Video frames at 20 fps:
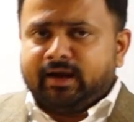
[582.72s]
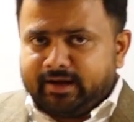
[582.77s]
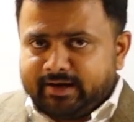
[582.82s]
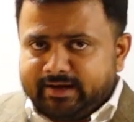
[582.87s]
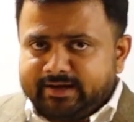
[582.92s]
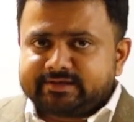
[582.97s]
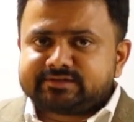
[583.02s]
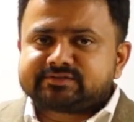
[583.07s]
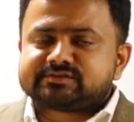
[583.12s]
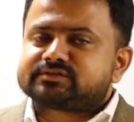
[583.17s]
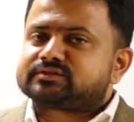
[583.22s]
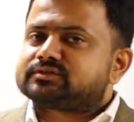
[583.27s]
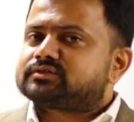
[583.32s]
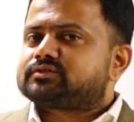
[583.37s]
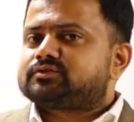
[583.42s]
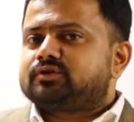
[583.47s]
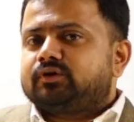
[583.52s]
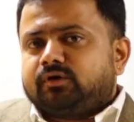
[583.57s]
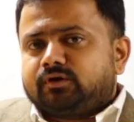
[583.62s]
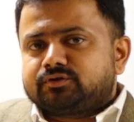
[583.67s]
As
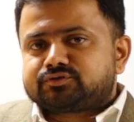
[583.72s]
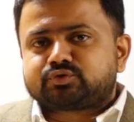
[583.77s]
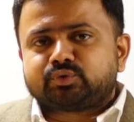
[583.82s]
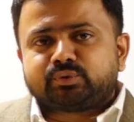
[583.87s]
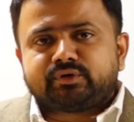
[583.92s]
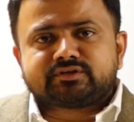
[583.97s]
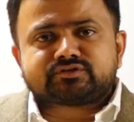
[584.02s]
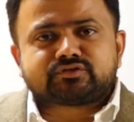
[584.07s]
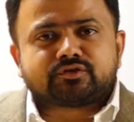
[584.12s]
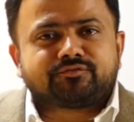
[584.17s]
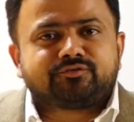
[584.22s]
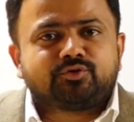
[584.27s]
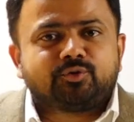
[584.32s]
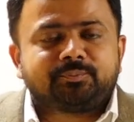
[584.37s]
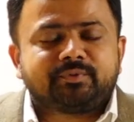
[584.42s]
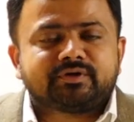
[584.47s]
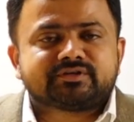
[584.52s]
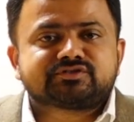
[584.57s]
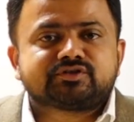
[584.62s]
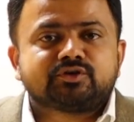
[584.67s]
students of
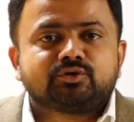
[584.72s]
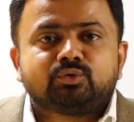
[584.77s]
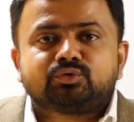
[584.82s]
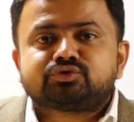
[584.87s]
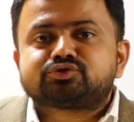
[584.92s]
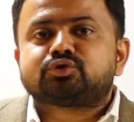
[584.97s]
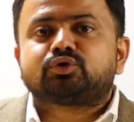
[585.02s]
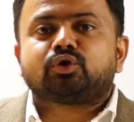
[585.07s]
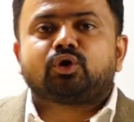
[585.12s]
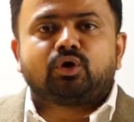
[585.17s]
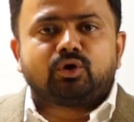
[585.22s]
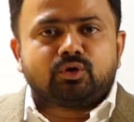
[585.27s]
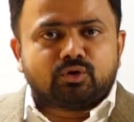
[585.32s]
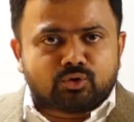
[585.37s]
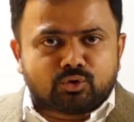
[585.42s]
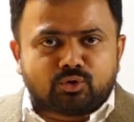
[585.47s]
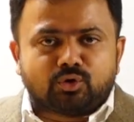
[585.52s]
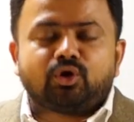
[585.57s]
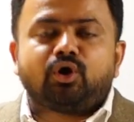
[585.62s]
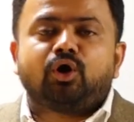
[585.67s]
UPSC, you should
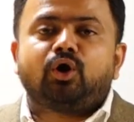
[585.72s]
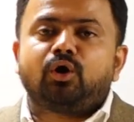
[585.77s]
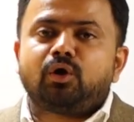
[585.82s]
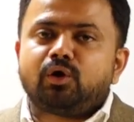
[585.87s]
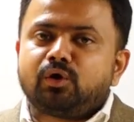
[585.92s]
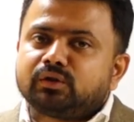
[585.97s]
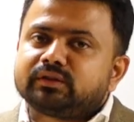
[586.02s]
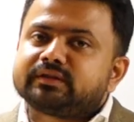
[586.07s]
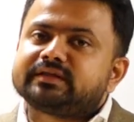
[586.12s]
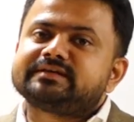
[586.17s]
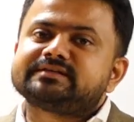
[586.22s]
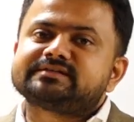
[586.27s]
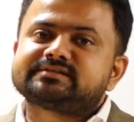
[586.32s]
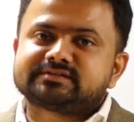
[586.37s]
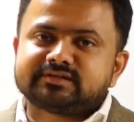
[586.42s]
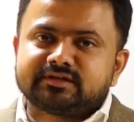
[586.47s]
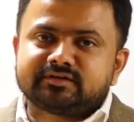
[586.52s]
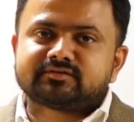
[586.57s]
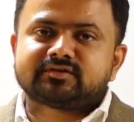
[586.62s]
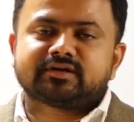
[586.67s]
know all these
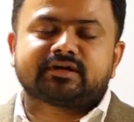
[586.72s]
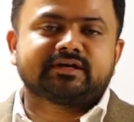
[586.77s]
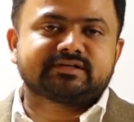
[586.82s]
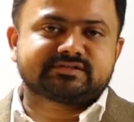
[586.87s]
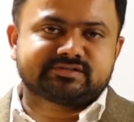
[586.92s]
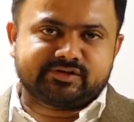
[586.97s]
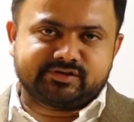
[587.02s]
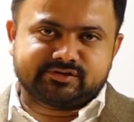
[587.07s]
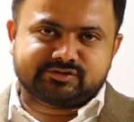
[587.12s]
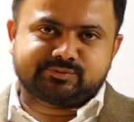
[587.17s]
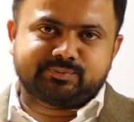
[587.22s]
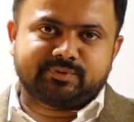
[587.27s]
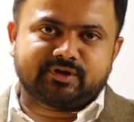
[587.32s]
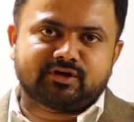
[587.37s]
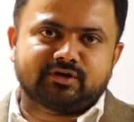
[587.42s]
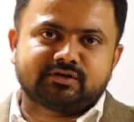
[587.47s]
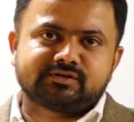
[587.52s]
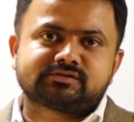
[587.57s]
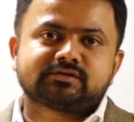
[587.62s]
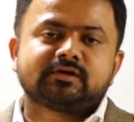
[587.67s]
intricacies,
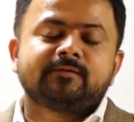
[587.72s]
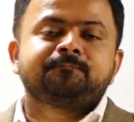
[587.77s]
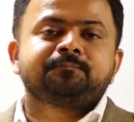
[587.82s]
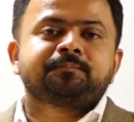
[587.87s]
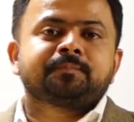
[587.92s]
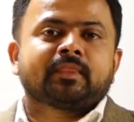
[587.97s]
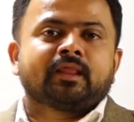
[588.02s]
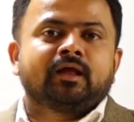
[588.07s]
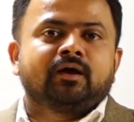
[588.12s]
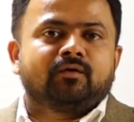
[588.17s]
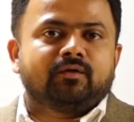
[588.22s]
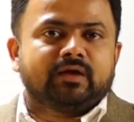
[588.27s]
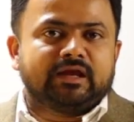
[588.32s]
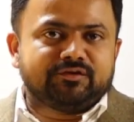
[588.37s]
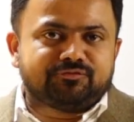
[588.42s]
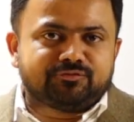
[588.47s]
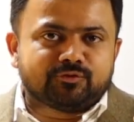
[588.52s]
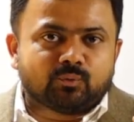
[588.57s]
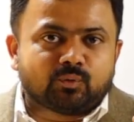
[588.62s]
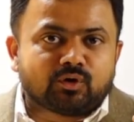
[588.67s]
because
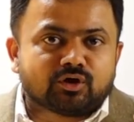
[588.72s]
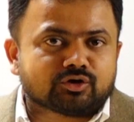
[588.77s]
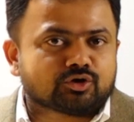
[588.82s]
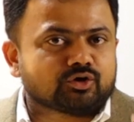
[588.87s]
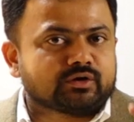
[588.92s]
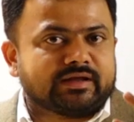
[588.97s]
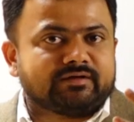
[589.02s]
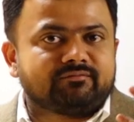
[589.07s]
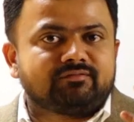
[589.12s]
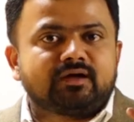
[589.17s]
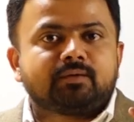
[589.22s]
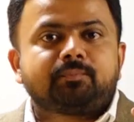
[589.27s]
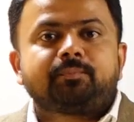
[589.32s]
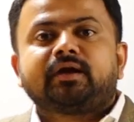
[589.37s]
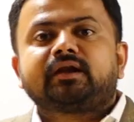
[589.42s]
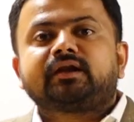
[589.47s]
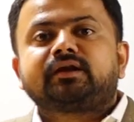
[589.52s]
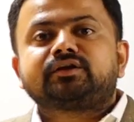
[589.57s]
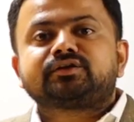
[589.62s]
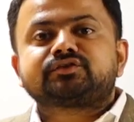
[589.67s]
if you want to develop
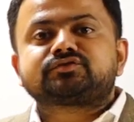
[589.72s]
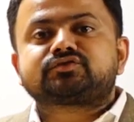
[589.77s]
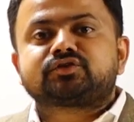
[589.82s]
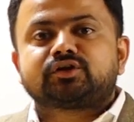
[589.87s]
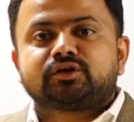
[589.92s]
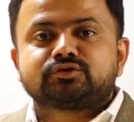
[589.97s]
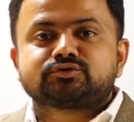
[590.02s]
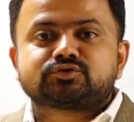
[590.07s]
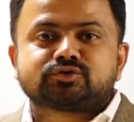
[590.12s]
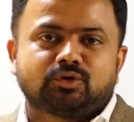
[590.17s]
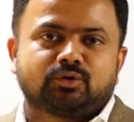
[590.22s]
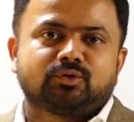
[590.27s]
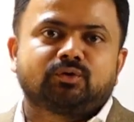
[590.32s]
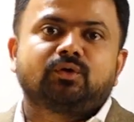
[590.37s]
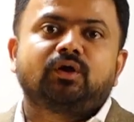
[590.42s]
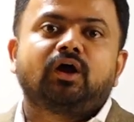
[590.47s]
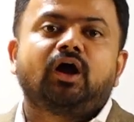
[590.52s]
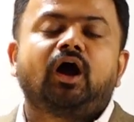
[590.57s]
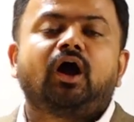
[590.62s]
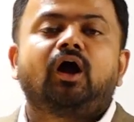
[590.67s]
an industrial zone,
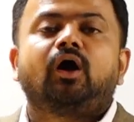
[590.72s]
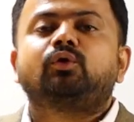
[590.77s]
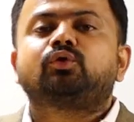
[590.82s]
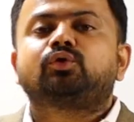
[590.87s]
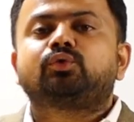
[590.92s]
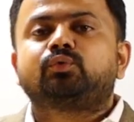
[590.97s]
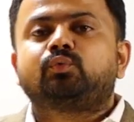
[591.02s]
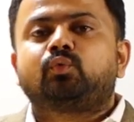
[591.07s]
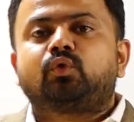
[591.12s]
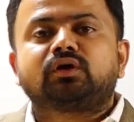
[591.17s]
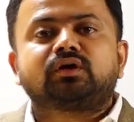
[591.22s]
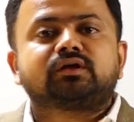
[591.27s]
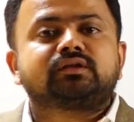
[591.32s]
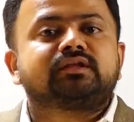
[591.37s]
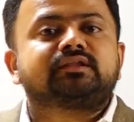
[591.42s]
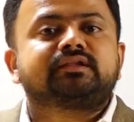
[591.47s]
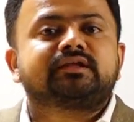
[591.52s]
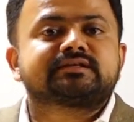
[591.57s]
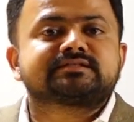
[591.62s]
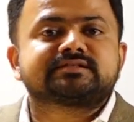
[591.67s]
what are
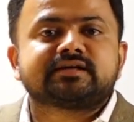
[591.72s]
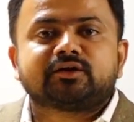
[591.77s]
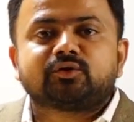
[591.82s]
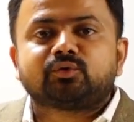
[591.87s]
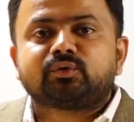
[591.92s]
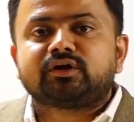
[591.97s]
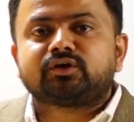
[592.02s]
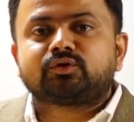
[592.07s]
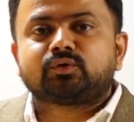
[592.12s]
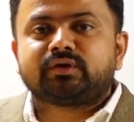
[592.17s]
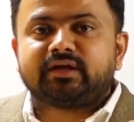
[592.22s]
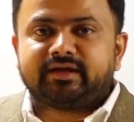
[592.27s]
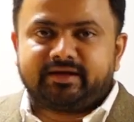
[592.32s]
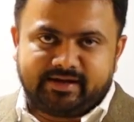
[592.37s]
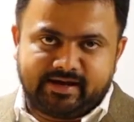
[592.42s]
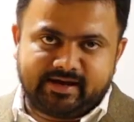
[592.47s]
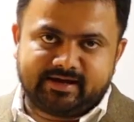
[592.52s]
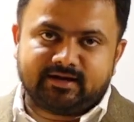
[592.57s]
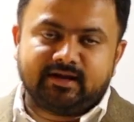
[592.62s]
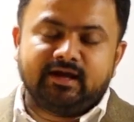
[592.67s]
the things that you need to take
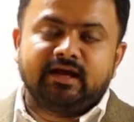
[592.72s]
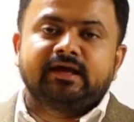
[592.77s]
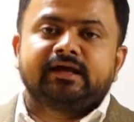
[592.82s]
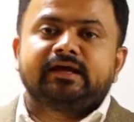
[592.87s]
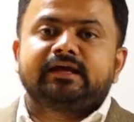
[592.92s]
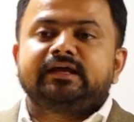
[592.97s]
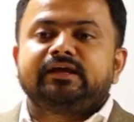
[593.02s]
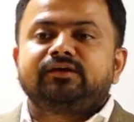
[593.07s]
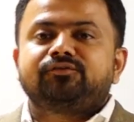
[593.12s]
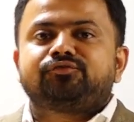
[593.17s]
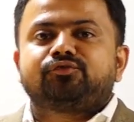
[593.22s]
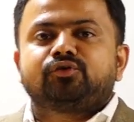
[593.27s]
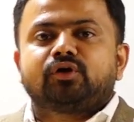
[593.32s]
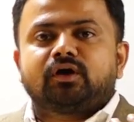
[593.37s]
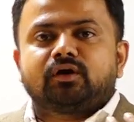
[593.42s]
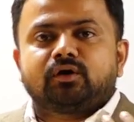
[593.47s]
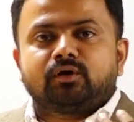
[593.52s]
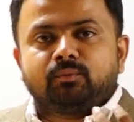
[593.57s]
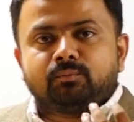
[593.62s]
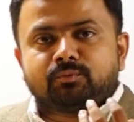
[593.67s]
care? If you
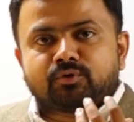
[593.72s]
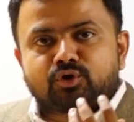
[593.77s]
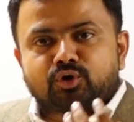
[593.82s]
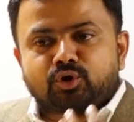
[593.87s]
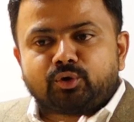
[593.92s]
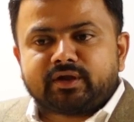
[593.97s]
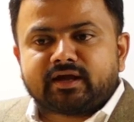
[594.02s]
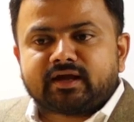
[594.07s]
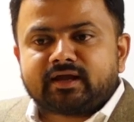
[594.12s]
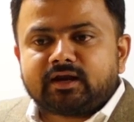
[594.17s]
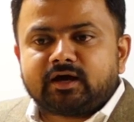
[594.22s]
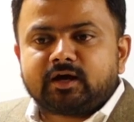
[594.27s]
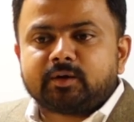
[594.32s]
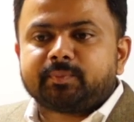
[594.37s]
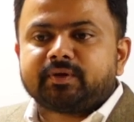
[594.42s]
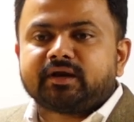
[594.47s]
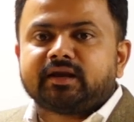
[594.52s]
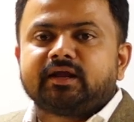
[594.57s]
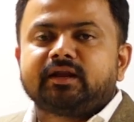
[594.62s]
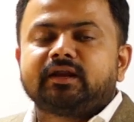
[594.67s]
are growing an
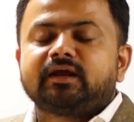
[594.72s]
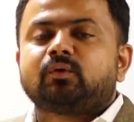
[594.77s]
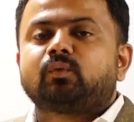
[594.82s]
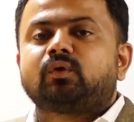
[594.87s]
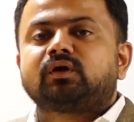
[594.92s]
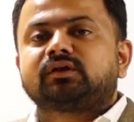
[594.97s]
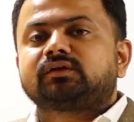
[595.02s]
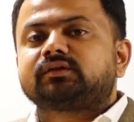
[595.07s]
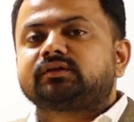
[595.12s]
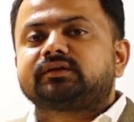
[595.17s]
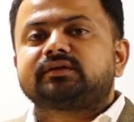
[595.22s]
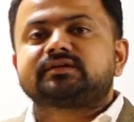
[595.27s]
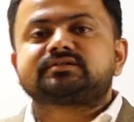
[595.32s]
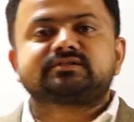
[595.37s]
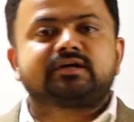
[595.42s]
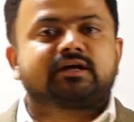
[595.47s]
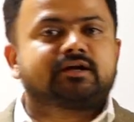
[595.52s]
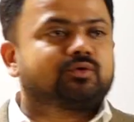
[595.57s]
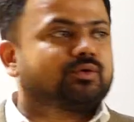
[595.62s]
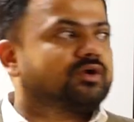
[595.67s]
urban area, what are the things
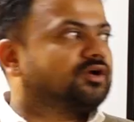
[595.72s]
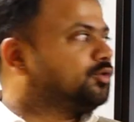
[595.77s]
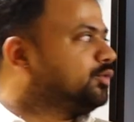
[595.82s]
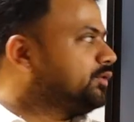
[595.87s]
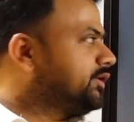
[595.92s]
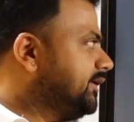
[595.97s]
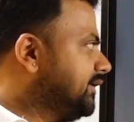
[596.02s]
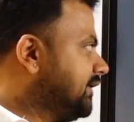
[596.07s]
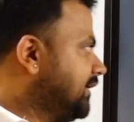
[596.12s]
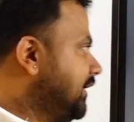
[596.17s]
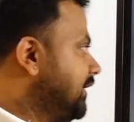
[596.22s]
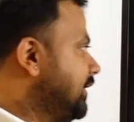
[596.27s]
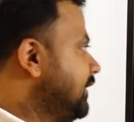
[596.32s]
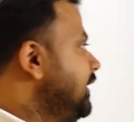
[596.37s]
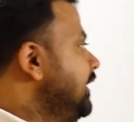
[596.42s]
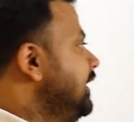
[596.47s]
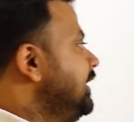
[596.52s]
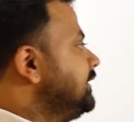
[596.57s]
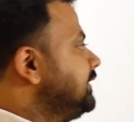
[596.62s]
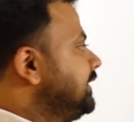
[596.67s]
that you need to take care?
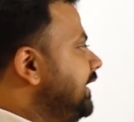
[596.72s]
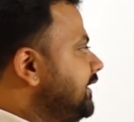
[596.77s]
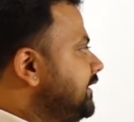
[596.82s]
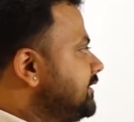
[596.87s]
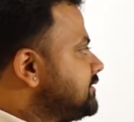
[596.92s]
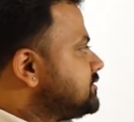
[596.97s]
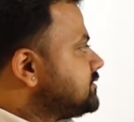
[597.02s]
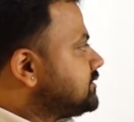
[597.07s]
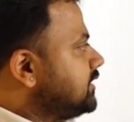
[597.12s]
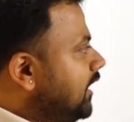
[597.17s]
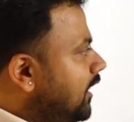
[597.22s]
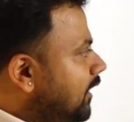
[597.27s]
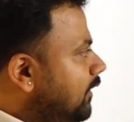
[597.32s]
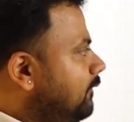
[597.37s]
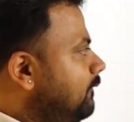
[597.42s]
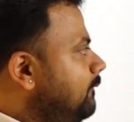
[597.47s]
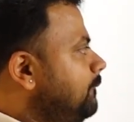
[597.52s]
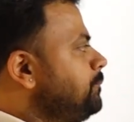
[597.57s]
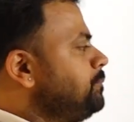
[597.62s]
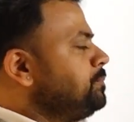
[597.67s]
That is
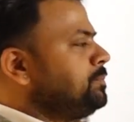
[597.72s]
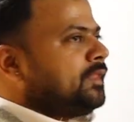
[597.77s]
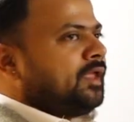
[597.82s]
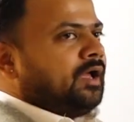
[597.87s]
how